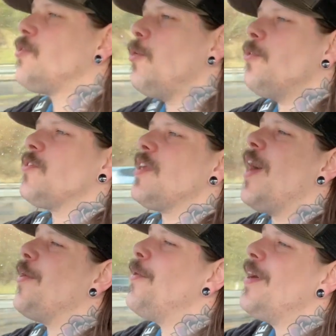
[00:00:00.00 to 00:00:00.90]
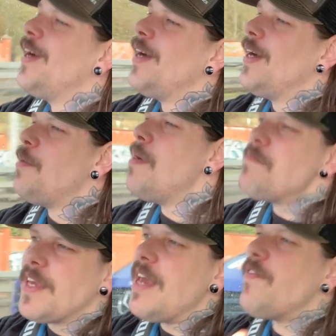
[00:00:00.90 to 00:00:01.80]
also
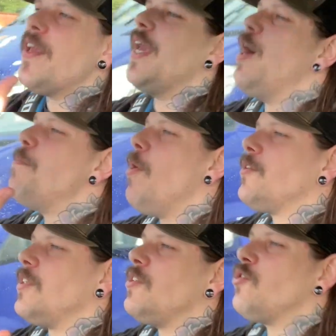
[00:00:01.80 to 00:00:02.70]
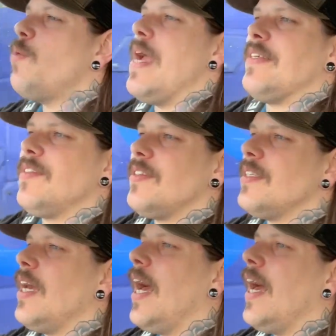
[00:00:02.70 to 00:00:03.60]
giving it a modern
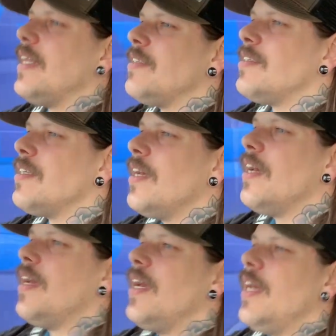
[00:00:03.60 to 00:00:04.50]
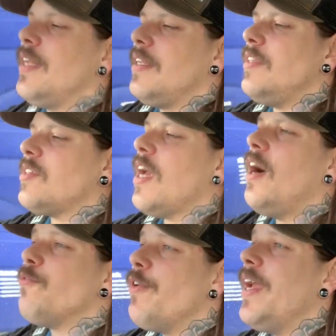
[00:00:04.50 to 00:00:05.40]
twist, and this
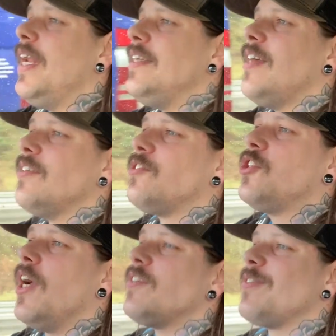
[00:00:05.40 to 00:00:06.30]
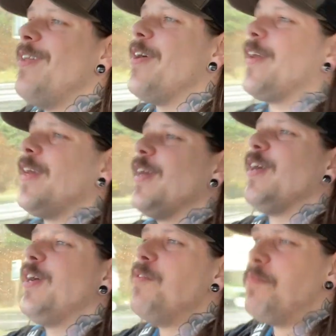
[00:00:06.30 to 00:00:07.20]
car really does just look
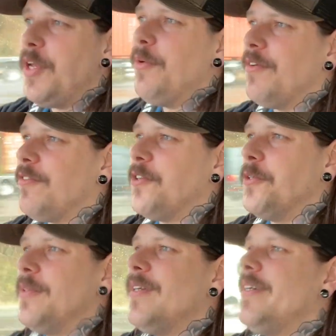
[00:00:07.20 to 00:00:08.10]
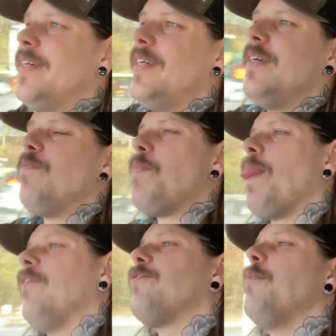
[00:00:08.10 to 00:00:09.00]
beautiful
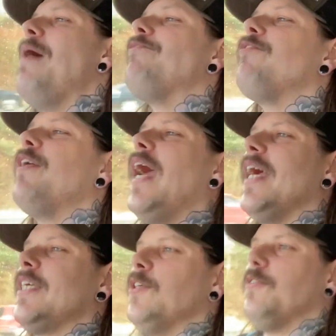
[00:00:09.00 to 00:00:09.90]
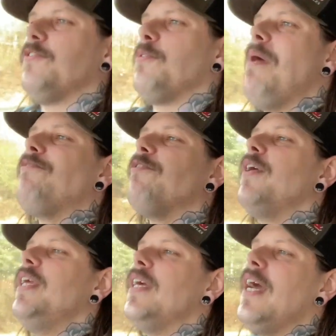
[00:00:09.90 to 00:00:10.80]
from every angle, from
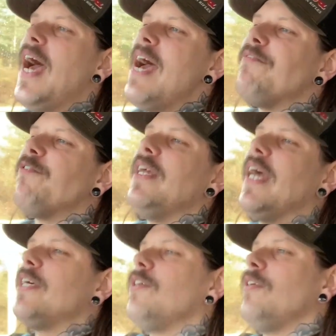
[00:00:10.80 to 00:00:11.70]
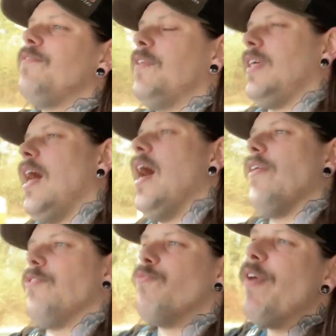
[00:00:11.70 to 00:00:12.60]
every angle of the car,
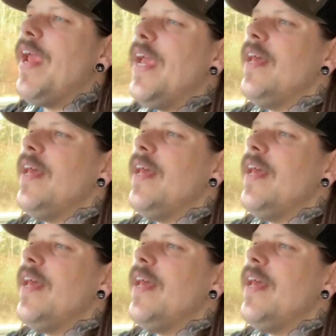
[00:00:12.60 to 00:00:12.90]
the rear,